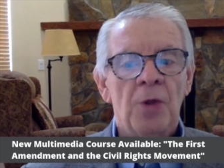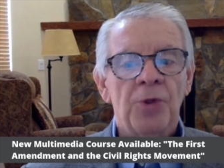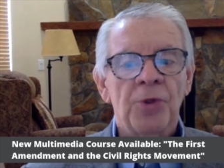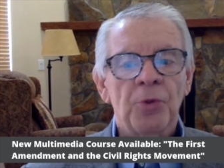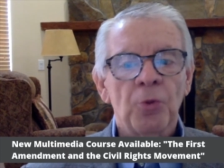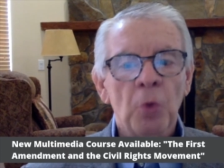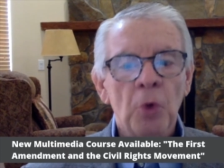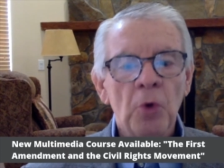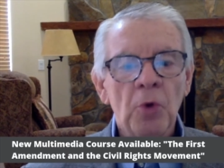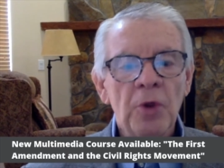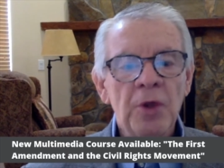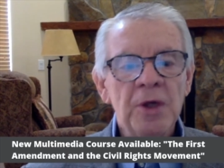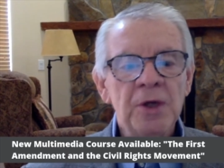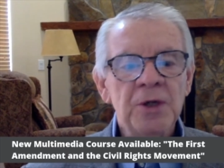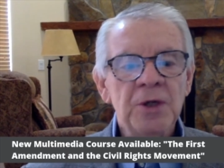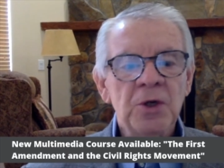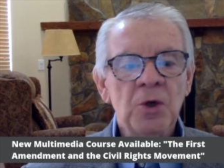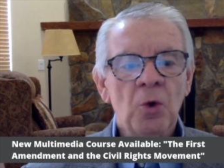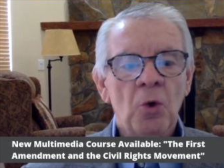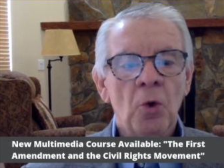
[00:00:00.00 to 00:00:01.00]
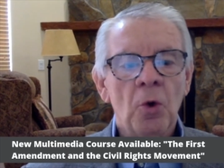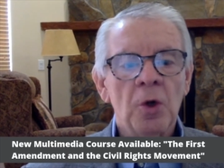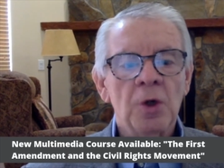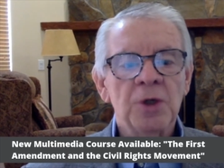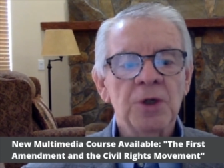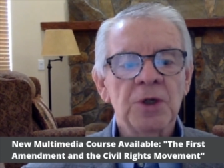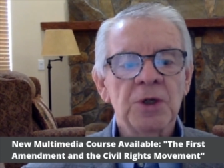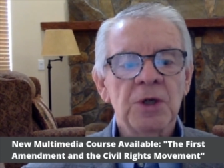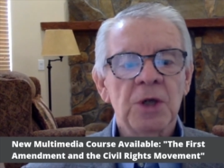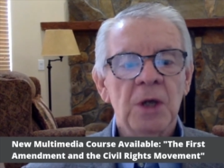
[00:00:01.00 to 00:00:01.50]
Through this
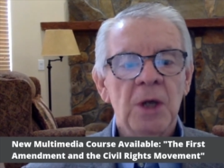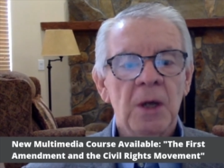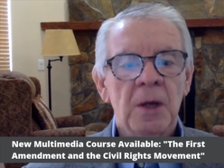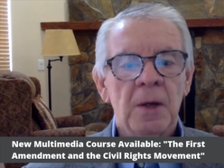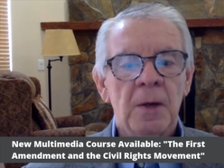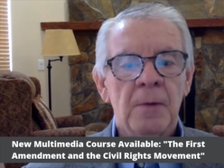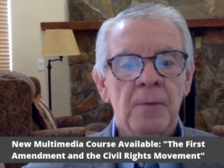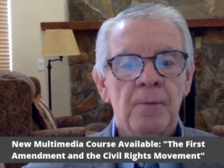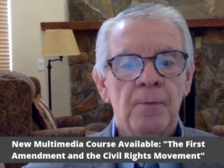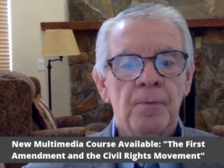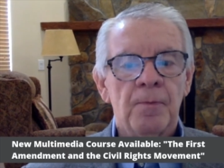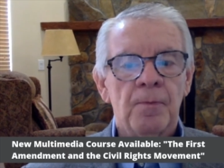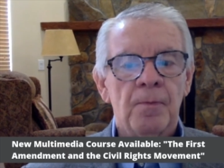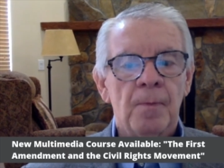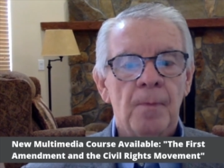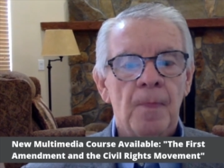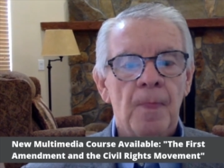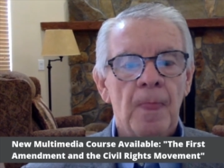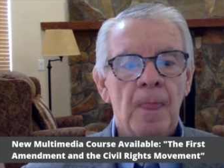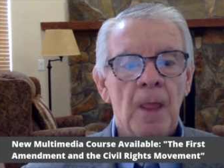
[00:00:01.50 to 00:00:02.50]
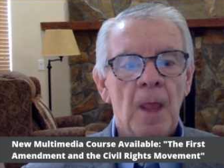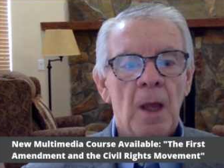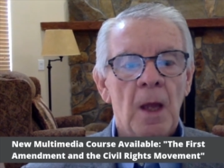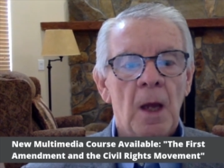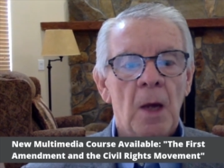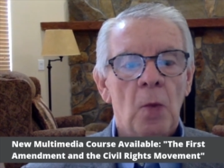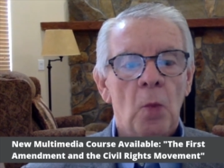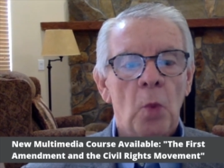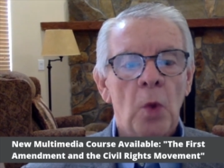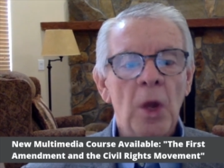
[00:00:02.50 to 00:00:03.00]
course,
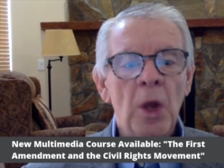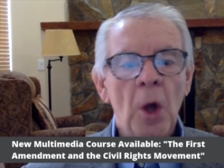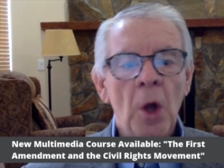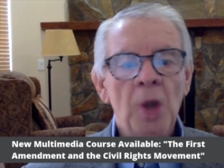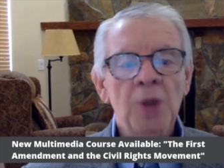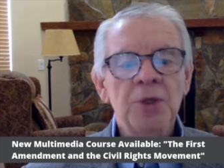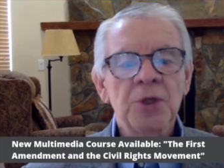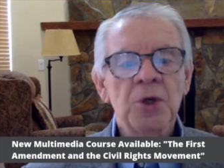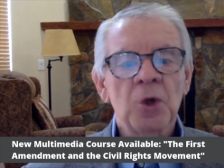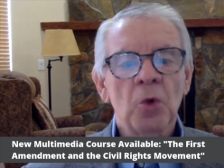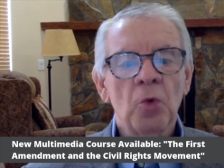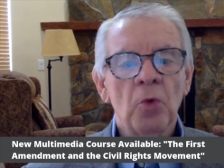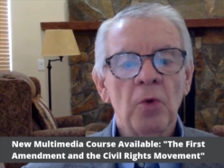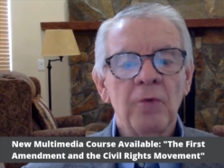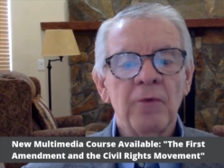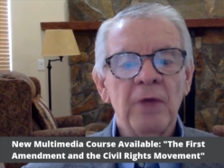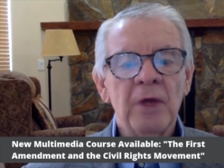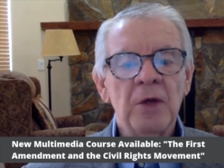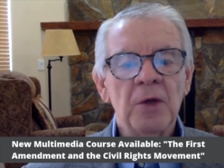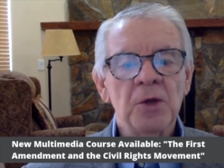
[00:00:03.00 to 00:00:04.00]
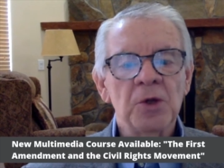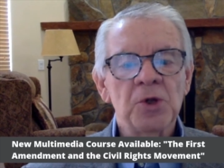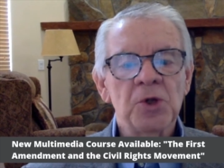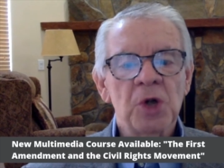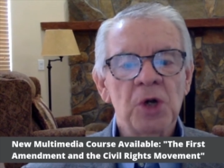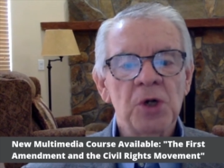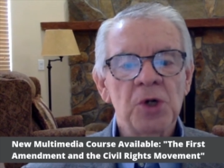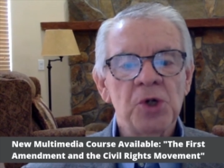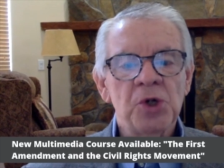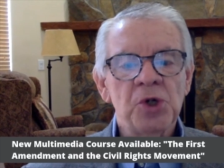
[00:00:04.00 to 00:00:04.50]
we also reveal
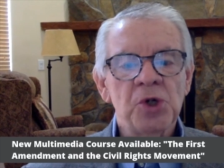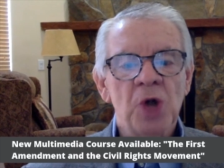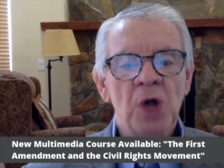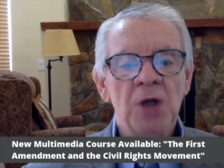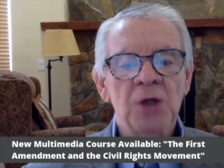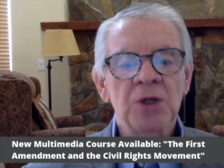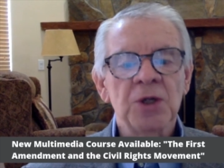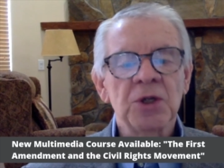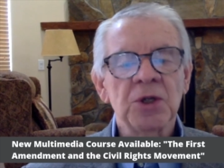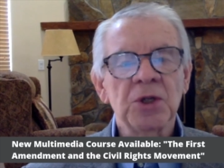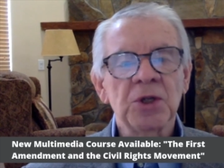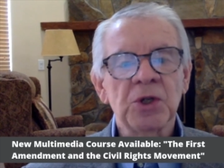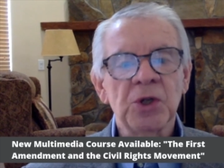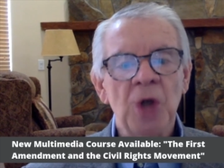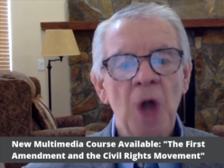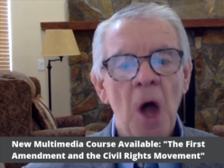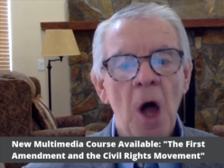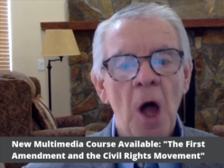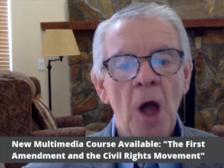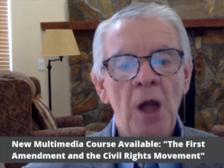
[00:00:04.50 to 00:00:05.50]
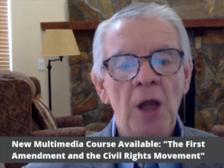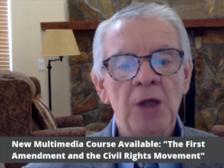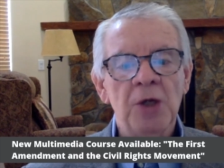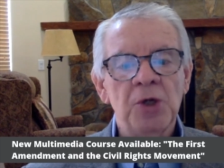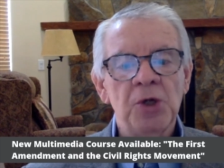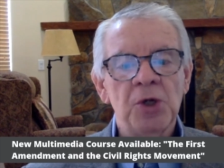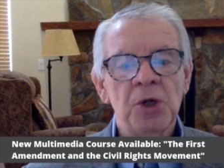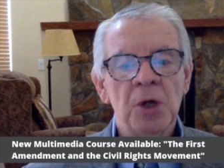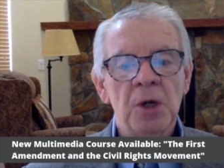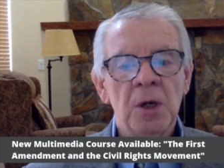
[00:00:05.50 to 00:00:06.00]
Judge Johnson's
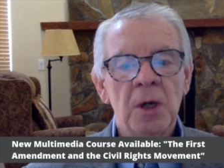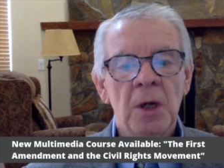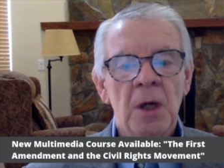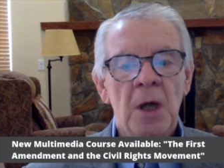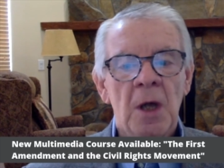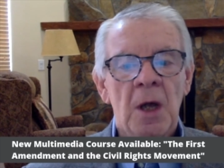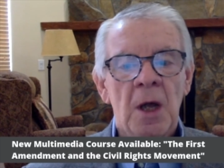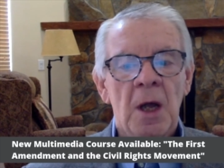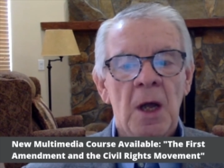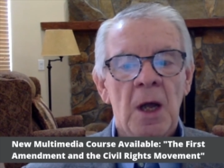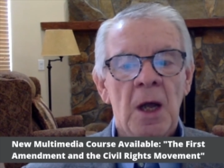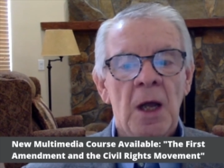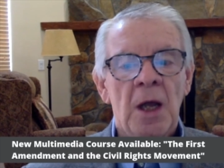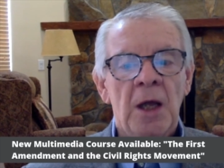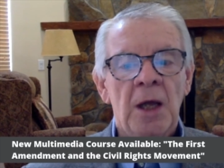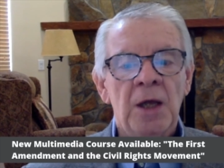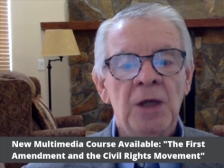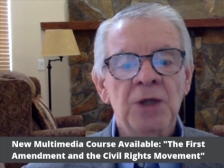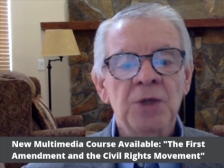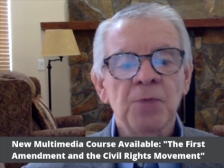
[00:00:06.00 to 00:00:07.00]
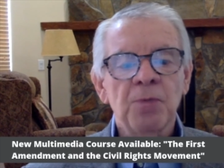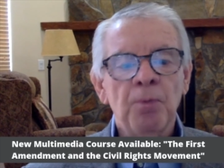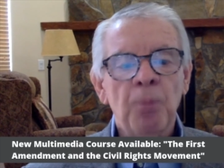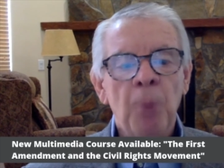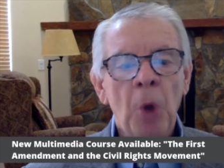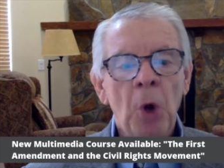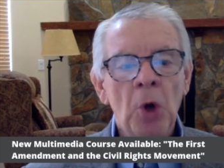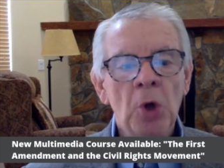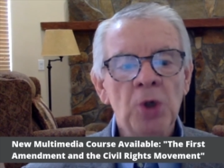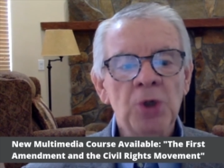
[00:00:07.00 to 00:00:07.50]
knowledge, his
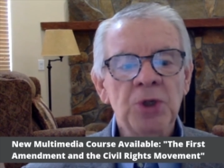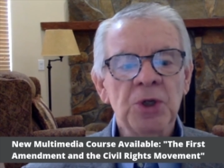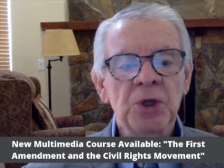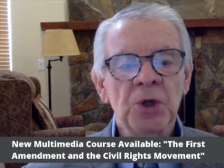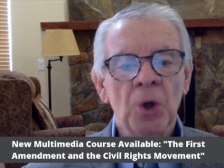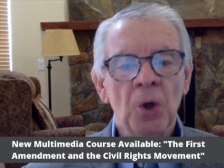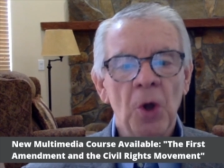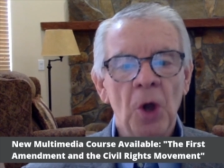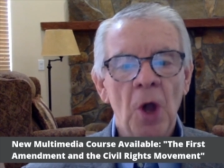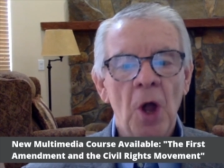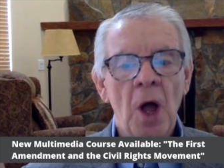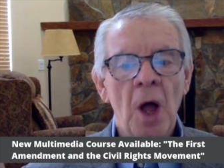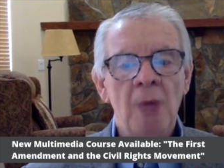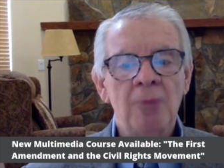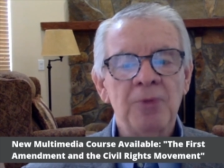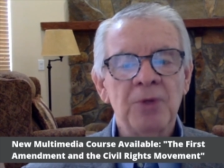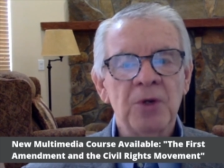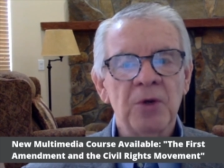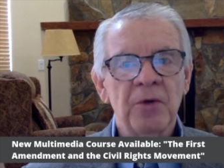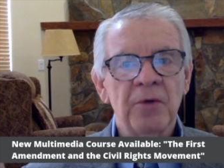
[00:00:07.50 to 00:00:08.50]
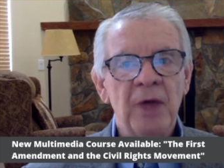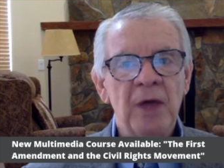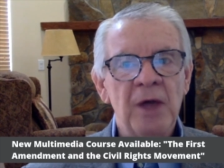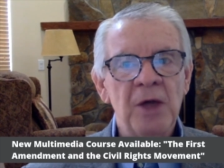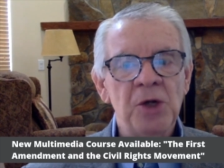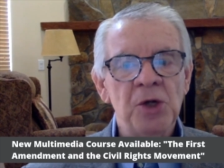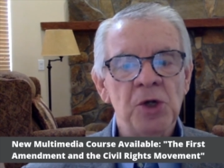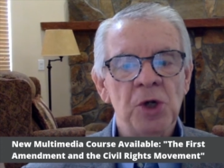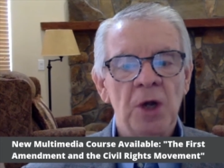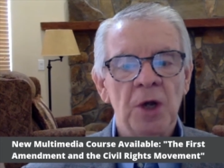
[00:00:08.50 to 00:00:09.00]
personal
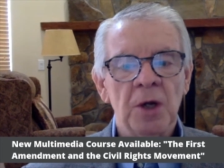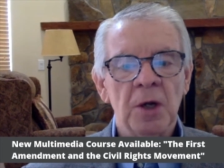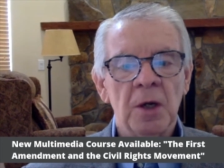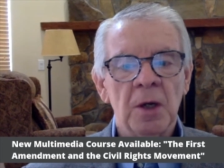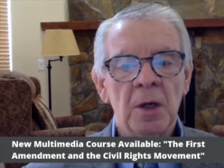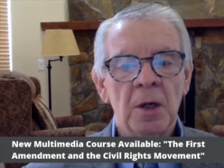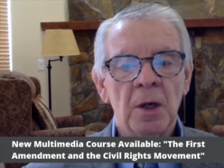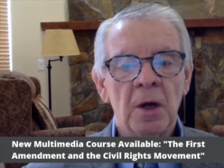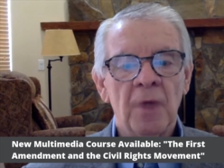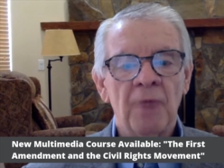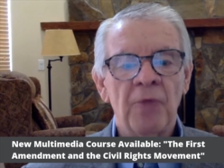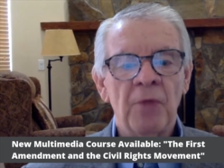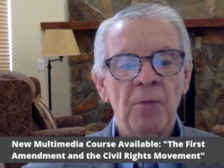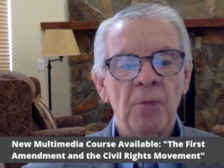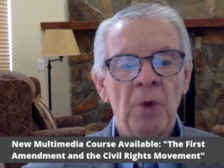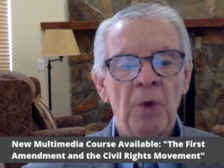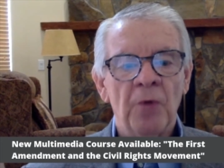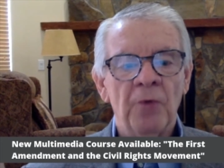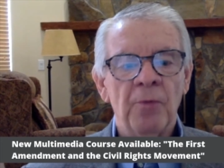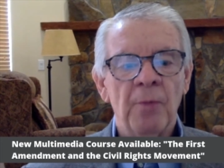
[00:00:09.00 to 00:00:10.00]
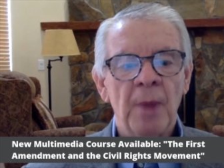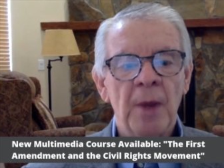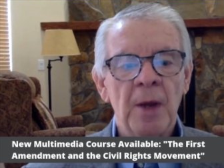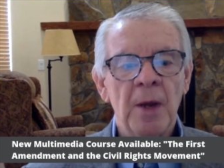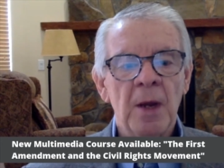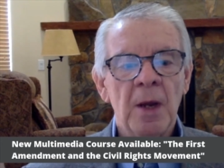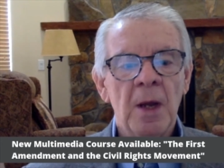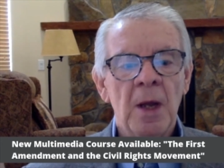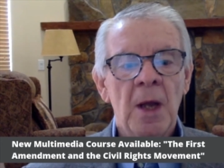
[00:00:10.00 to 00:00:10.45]
observation of the movement,